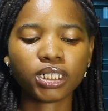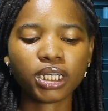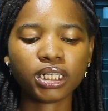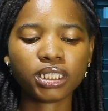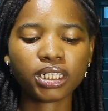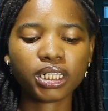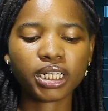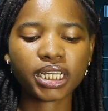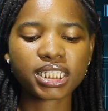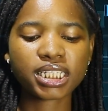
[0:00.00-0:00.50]
In
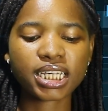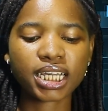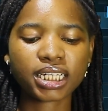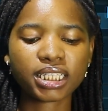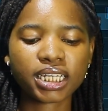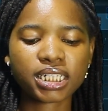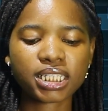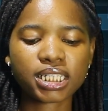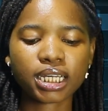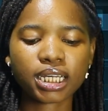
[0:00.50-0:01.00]
the letter
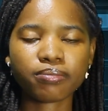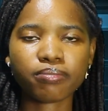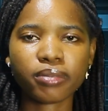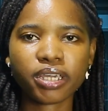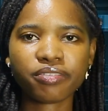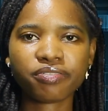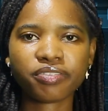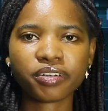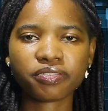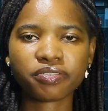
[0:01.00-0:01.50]
dated
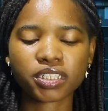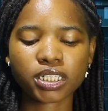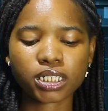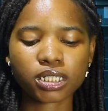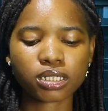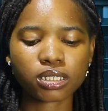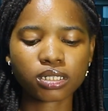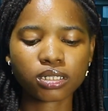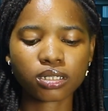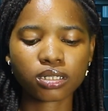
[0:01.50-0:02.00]
May
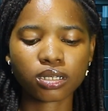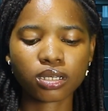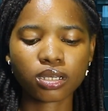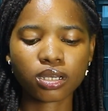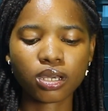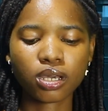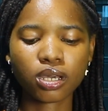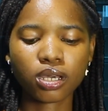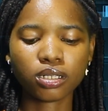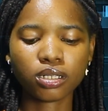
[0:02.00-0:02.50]
15,
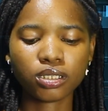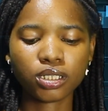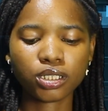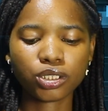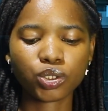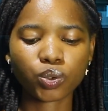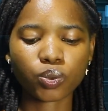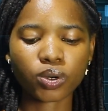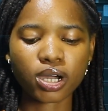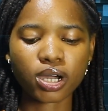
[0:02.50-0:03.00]
the
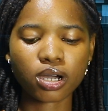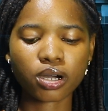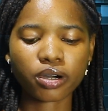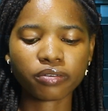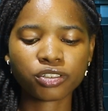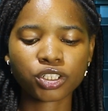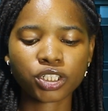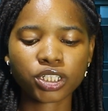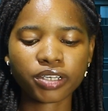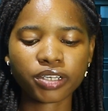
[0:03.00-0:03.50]
Dua
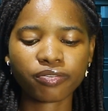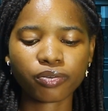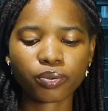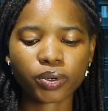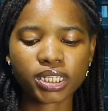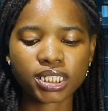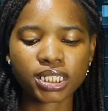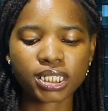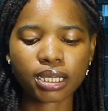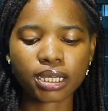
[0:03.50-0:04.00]
of Chief
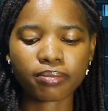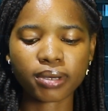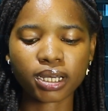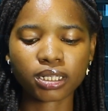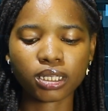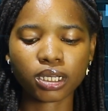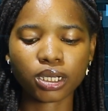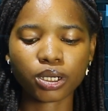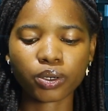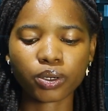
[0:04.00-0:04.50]
Westham
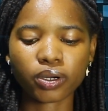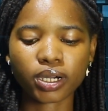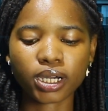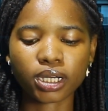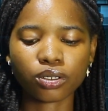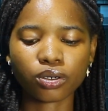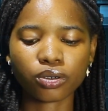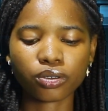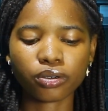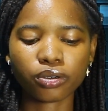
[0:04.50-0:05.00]
Adehor
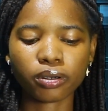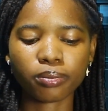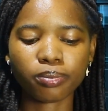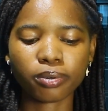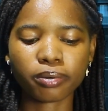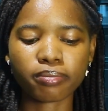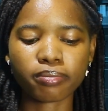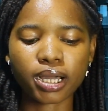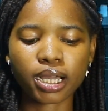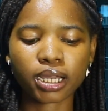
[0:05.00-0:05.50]
and
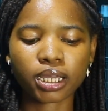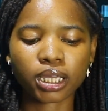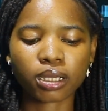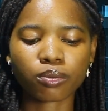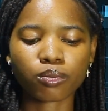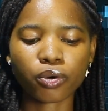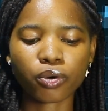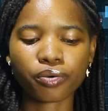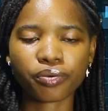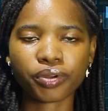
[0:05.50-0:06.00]
Honorable Mark
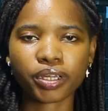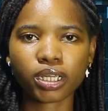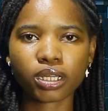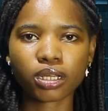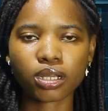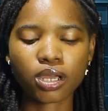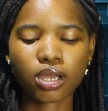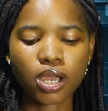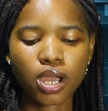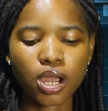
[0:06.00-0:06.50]
Ikpuri
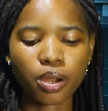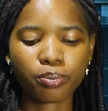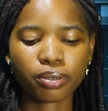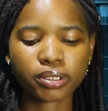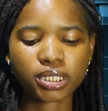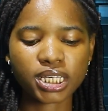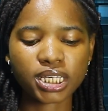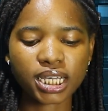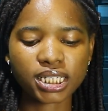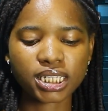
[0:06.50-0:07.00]

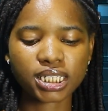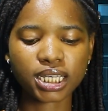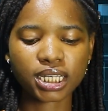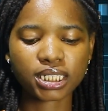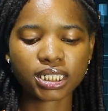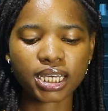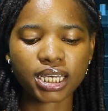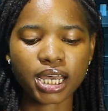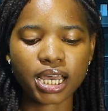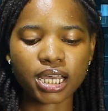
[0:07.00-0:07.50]

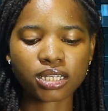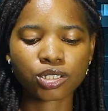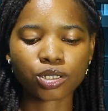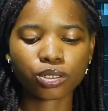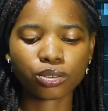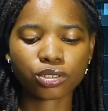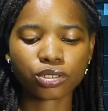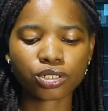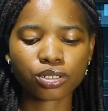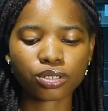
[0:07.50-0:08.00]
protested their
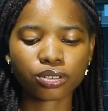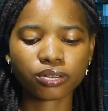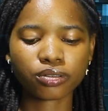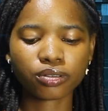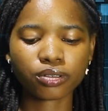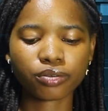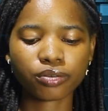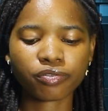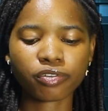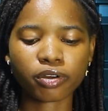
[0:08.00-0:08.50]

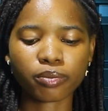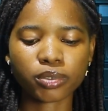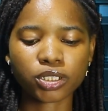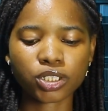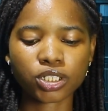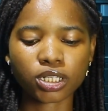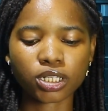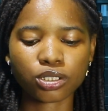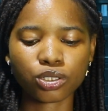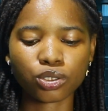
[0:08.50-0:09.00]
exclusion from a
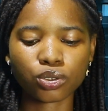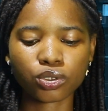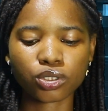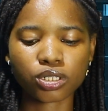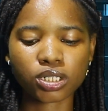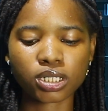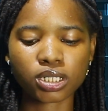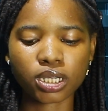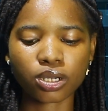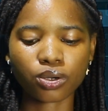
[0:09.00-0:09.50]
scheduled
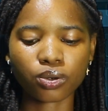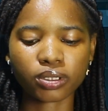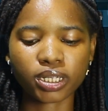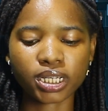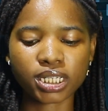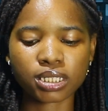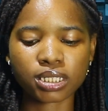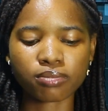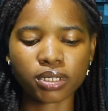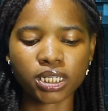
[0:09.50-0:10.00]

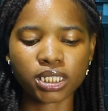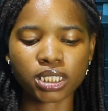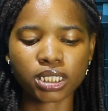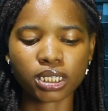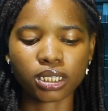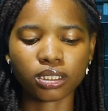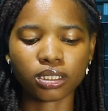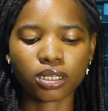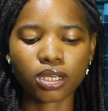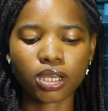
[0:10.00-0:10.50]
stakeholders
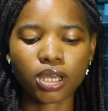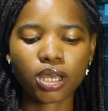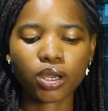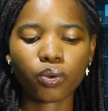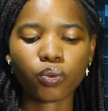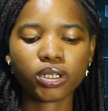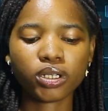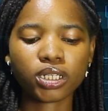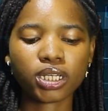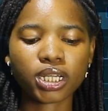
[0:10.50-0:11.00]
meeting
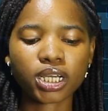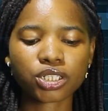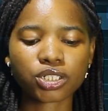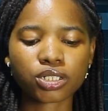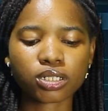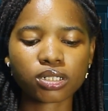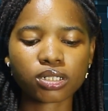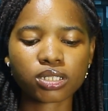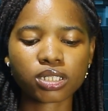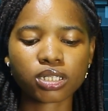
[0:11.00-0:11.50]
with the
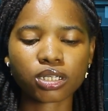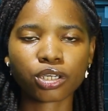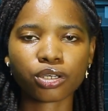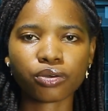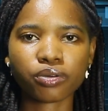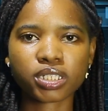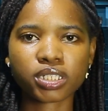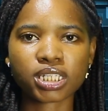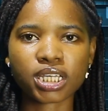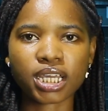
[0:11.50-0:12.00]
National
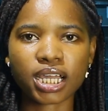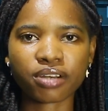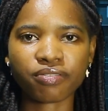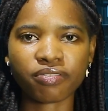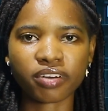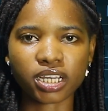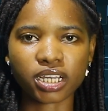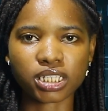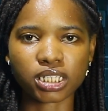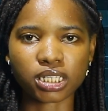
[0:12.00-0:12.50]
Security
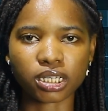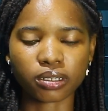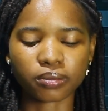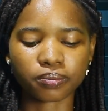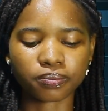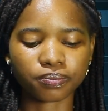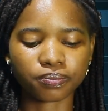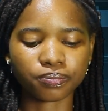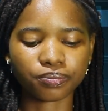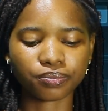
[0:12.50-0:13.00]

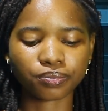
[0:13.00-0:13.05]
Advisor.